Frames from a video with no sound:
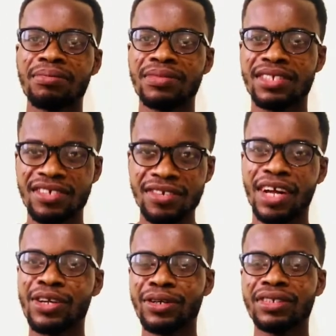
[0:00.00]

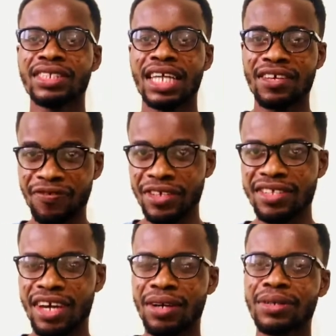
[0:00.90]
Sierra Leone, that's
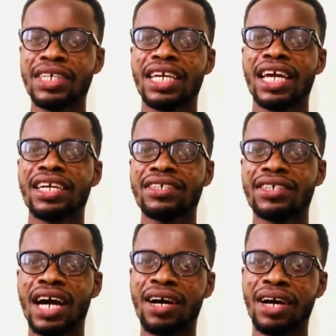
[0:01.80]
Freetown,
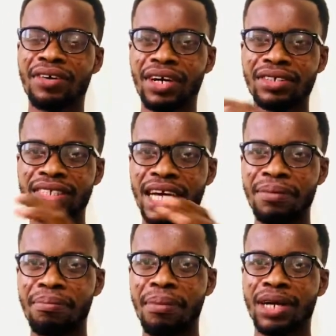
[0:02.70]
and around
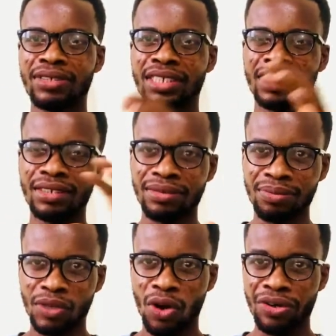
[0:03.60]
that Mountain
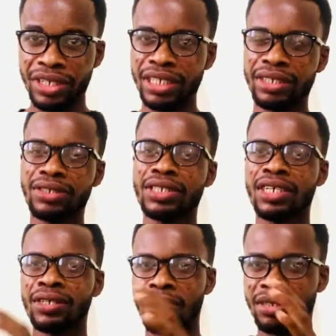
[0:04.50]
Oriel,
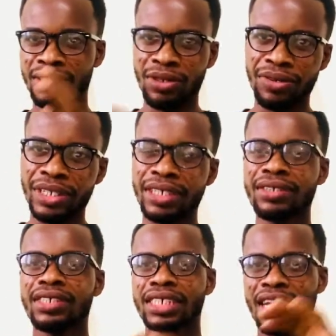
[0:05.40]
okay, Mountain Oriel,
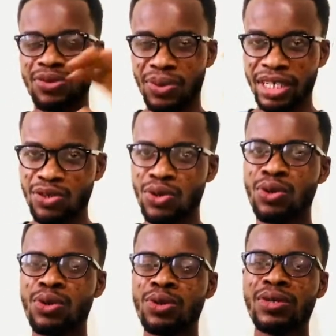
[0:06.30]
that's where the
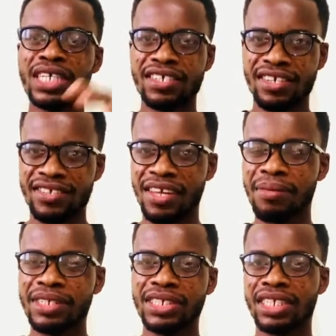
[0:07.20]
school is
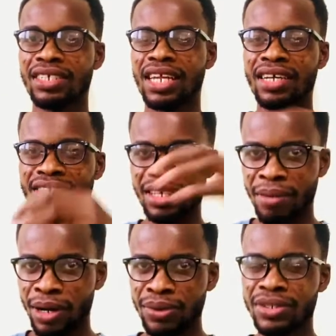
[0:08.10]
established, in that
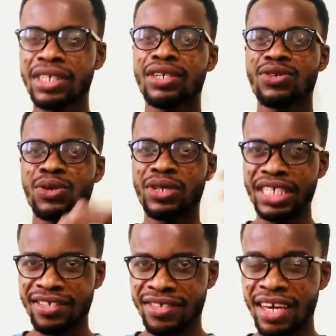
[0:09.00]
neighborhood. So
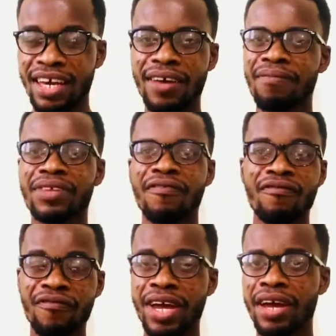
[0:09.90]
it's there,
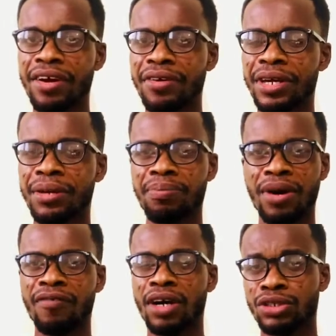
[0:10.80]
very
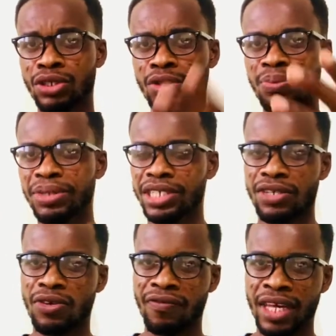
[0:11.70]
powerful. I'll show you
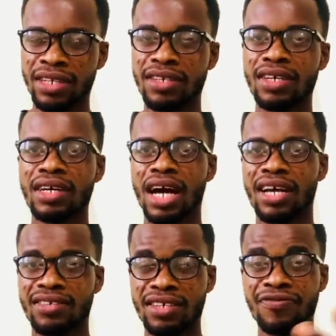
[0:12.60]
pictures of that
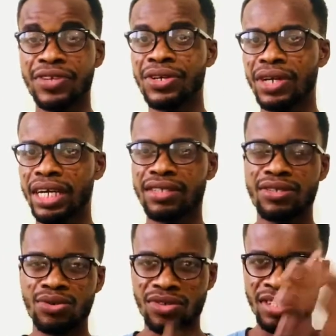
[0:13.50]
as this video
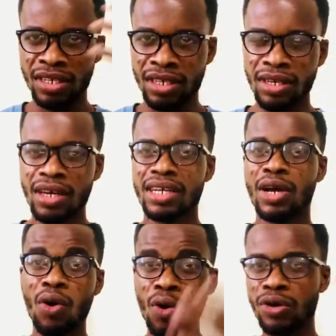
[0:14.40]
ends. You see
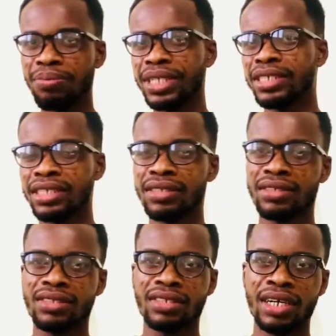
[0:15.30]
the old
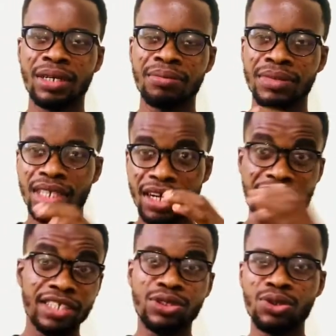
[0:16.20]
buildings.
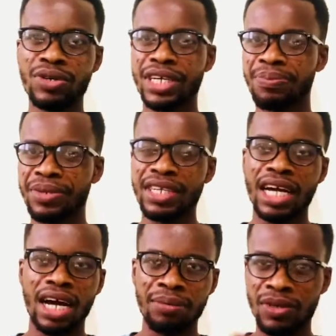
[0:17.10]
Credit to
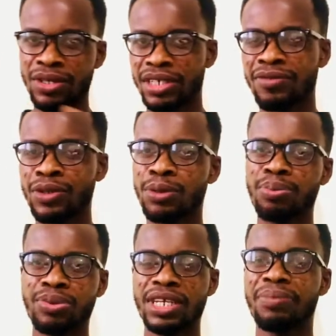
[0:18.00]
Wikipedia, I'm going to
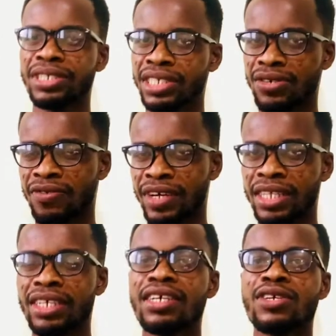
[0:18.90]
put the pictures over
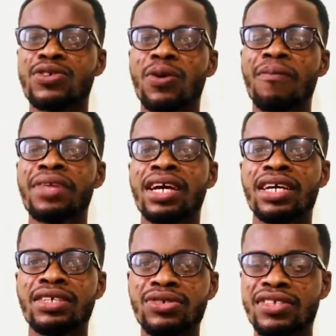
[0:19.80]
there. So
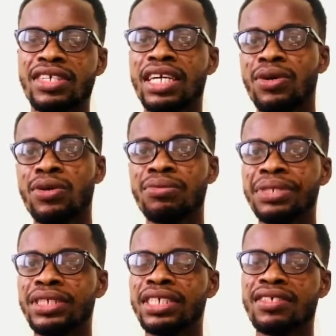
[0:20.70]
you see the old
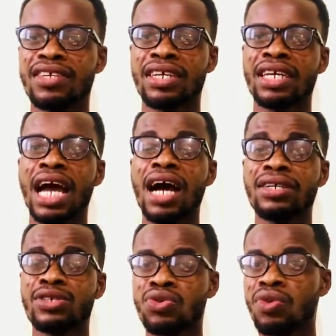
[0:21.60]
buildings and then how
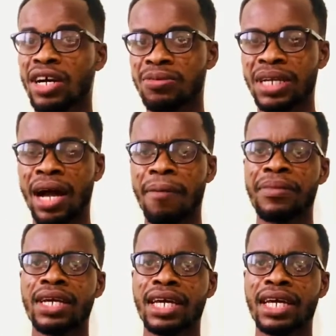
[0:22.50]
the school has become.